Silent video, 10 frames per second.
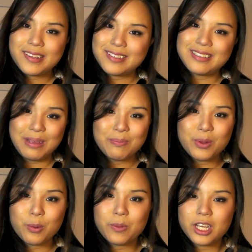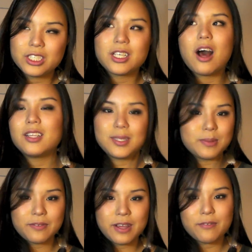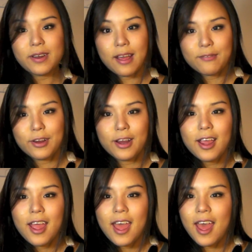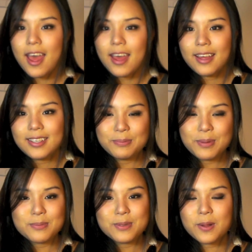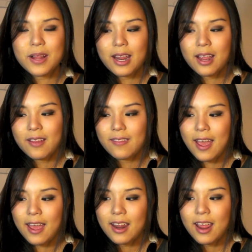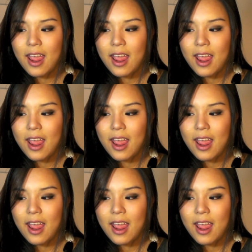is the Deep Throat blush, ultimate favorite ever, and I'm so glad I got that.